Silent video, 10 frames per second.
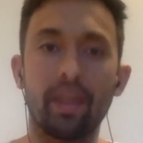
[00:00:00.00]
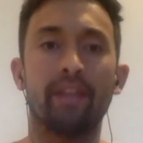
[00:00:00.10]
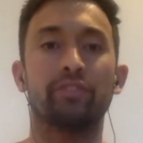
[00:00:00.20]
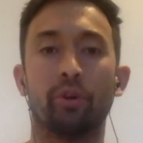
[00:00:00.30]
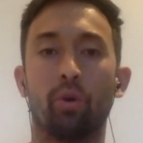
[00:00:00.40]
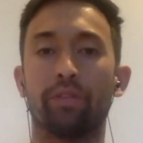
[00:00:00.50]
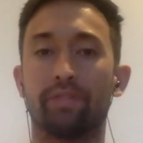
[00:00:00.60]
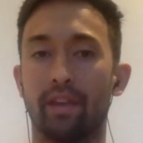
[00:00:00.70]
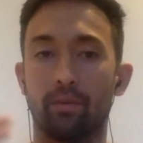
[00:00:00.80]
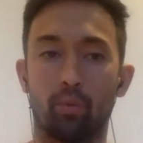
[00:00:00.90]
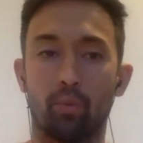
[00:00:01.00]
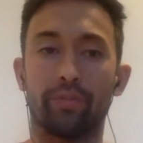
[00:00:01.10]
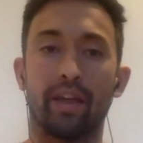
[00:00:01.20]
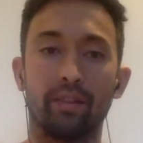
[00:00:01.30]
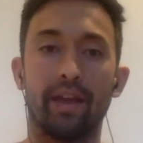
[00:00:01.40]
And so what that what
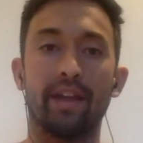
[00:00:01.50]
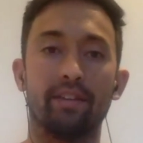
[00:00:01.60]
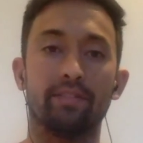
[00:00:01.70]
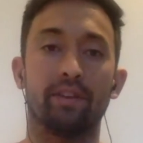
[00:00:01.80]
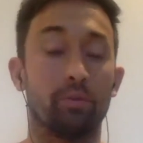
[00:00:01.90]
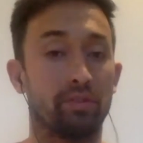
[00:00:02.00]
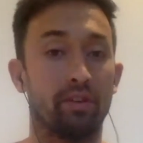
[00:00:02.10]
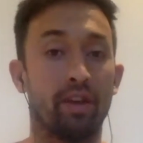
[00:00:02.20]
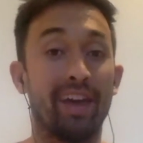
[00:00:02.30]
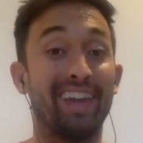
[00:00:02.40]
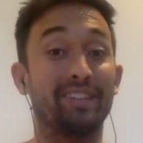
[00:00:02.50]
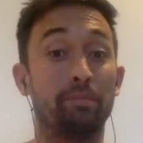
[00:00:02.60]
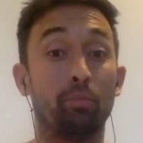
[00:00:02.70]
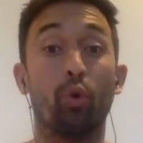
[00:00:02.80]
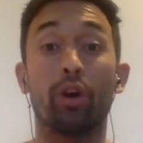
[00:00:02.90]
that led is there was a,
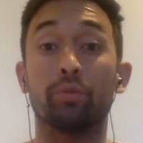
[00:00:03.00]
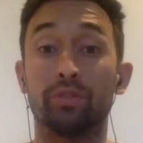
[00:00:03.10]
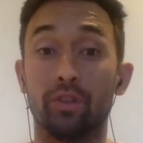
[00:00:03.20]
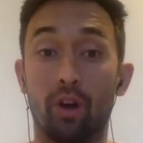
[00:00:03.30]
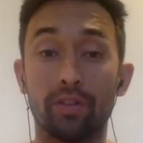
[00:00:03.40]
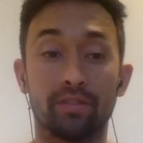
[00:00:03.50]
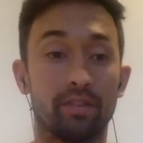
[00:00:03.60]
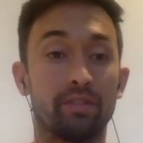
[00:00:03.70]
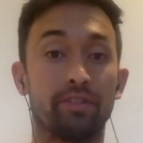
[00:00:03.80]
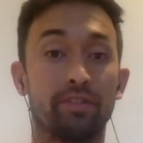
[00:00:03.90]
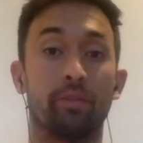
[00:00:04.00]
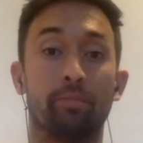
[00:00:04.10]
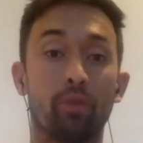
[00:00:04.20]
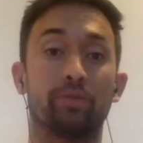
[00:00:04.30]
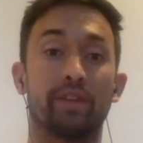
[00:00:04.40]
his work was lost. So the
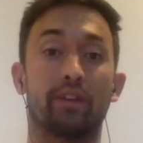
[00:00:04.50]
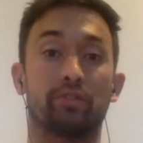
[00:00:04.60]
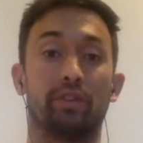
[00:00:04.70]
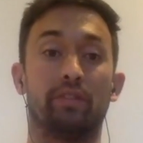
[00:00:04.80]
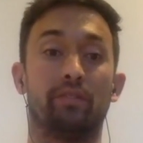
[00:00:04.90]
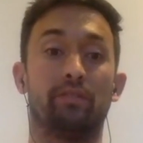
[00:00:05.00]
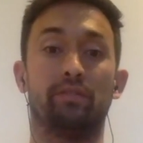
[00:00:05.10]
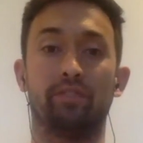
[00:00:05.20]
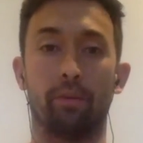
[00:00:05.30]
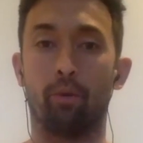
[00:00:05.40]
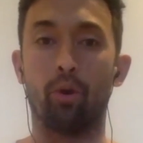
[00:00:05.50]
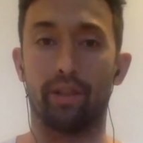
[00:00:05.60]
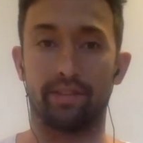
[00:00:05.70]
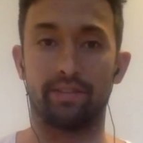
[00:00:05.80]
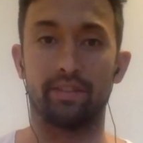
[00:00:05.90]
book was actually, you know, more or
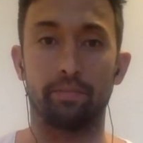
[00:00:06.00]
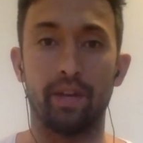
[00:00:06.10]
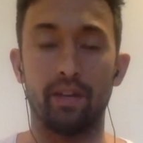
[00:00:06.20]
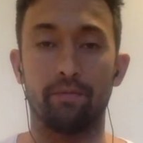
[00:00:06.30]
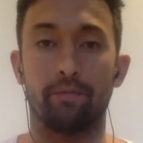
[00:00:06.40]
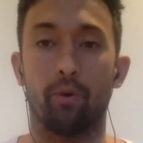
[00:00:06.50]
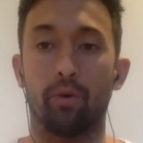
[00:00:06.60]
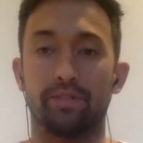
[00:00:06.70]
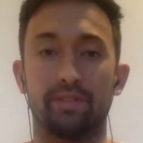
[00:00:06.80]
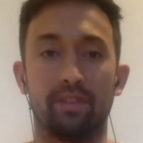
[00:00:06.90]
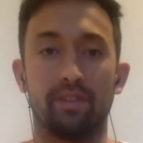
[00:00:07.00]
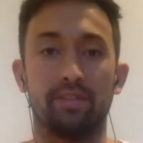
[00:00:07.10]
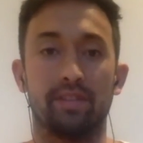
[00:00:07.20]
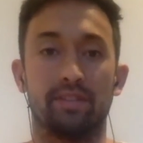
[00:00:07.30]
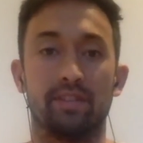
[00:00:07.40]
less disappeared for
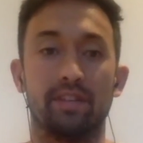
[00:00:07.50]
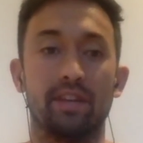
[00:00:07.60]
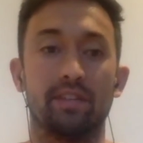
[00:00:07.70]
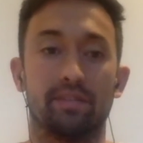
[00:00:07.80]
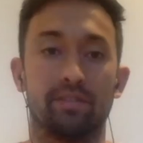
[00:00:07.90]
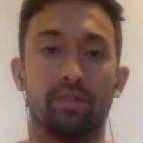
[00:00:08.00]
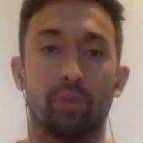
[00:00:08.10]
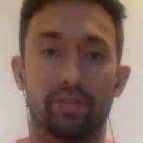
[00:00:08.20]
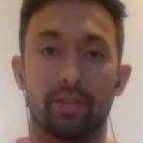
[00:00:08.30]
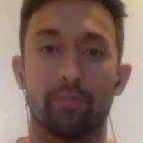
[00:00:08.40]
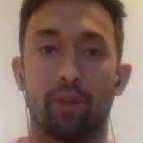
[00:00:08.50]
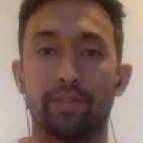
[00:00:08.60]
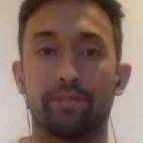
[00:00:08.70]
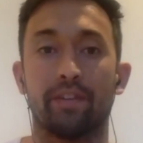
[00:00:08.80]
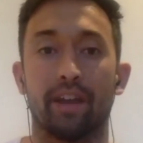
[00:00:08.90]
sixty years until the Weston A.
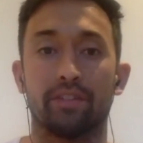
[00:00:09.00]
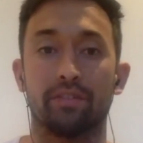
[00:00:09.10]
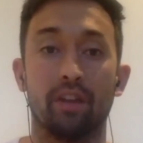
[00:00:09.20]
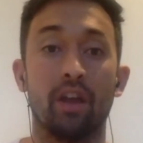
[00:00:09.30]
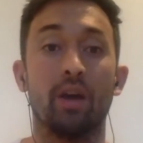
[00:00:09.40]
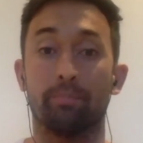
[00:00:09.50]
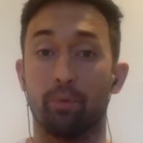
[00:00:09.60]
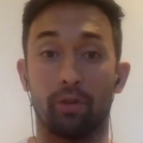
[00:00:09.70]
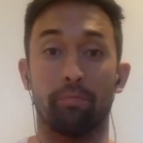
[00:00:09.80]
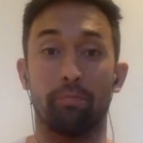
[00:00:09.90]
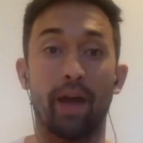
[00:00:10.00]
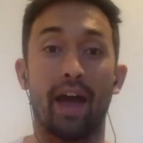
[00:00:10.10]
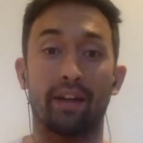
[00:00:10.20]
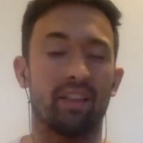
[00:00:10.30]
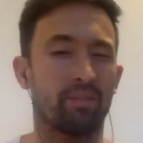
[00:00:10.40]
Price Foundation brought it
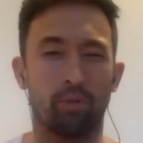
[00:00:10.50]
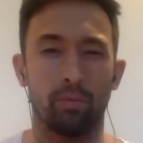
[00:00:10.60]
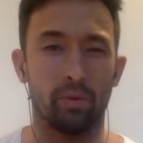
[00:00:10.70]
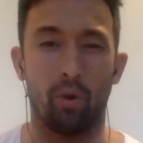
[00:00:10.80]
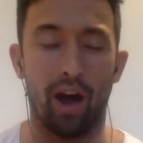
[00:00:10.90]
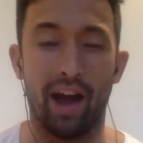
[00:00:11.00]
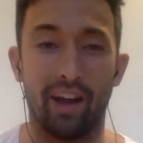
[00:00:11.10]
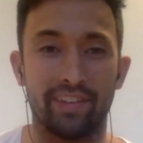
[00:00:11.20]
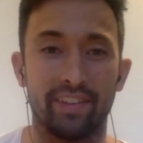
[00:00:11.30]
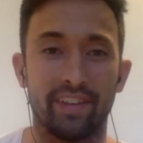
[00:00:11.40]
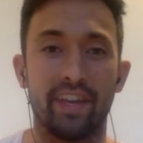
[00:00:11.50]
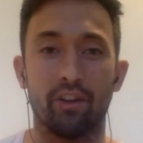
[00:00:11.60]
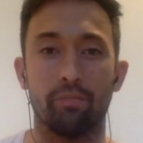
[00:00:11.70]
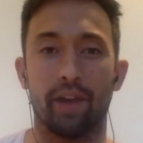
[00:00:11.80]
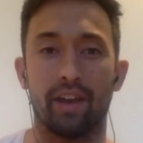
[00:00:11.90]
back, and that's probably why I didn't
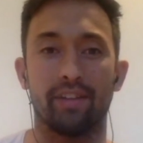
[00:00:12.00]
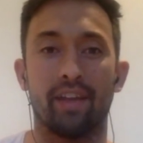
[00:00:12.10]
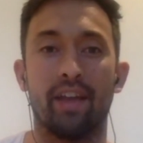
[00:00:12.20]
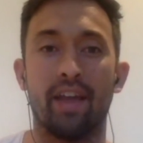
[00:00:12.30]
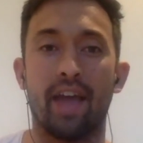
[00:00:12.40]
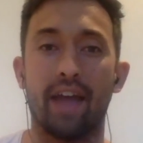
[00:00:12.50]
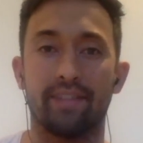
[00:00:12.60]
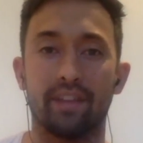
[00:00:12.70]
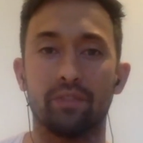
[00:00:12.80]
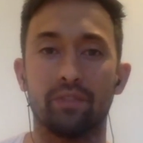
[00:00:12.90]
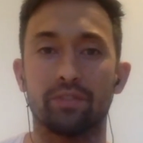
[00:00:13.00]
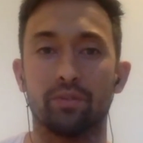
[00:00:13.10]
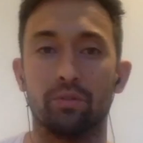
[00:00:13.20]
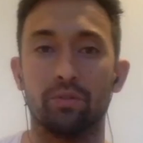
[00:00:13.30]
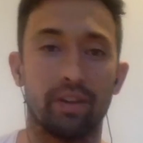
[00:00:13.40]
hear about it at dental
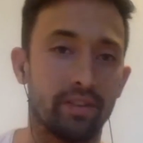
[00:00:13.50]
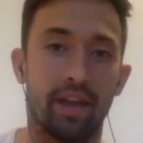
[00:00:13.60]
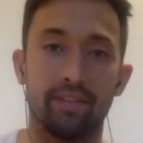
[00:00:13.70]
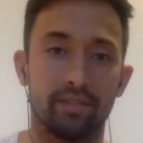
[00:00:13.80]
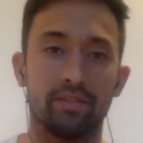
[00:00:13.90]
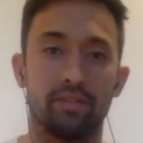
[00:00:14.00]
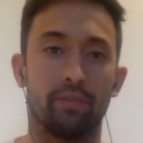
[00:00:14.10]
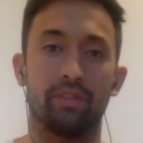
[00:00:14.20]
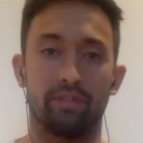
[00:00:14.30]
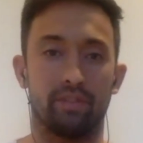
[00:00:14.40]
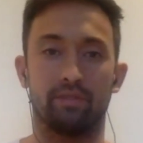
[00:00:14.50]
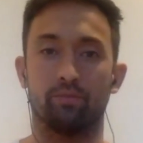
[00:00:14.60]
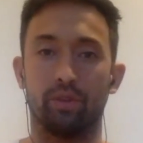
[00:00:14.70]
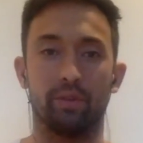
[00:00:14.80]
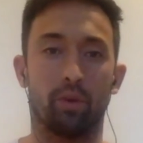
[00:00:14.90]
school. And and you know, th this is
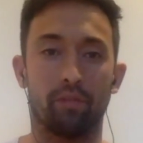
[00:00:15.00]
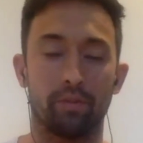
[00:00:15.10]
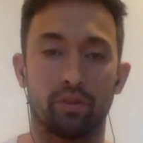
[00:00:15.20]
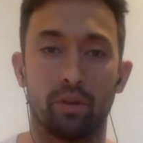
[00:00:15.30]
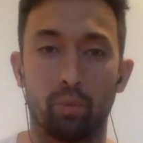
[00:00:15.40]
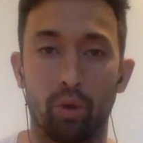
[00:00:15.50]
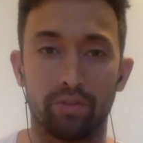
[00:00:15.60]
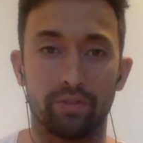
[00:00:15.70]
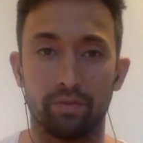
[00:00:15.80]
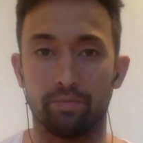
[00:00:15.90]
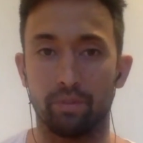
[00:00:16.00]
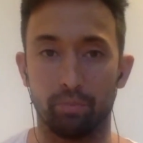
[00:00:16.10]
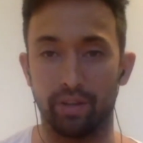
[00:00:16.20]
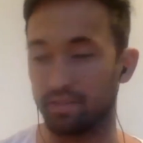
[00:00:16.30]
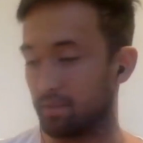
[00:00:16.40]
really what I've been trying to work to
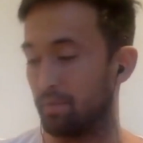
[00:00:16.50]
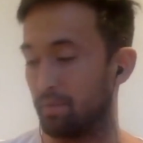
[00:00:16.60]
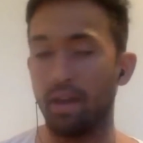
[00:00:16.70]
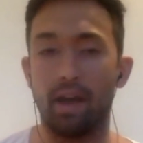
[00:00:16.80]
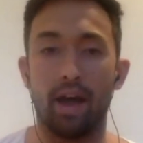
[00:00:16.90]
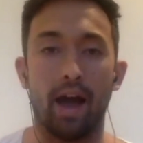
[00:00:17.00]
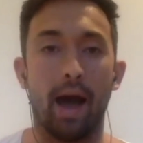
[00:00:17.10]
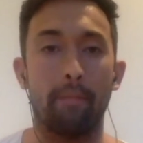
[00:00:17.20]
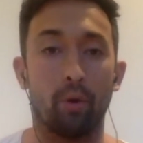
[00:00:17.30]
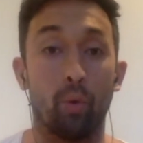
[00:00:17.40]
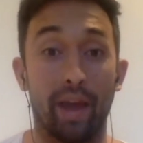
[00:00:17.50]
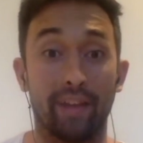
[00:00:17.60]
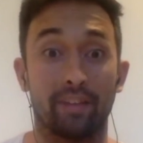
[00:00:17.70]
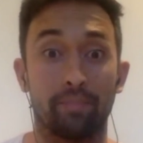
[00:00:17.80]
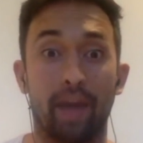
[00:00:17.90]
to bring some um,
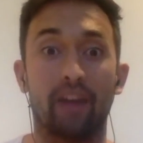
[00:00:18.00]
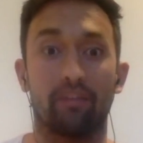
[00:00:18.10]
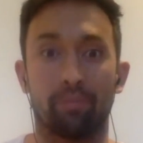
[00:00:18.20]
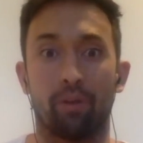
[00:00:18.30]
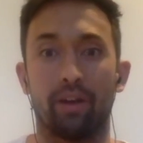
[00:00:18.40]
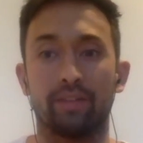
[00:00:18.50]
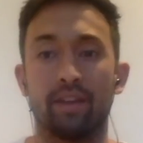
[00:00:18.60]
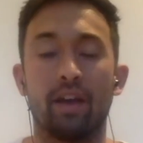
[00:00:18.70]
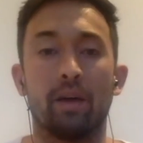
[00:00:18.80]
awareness back at Price.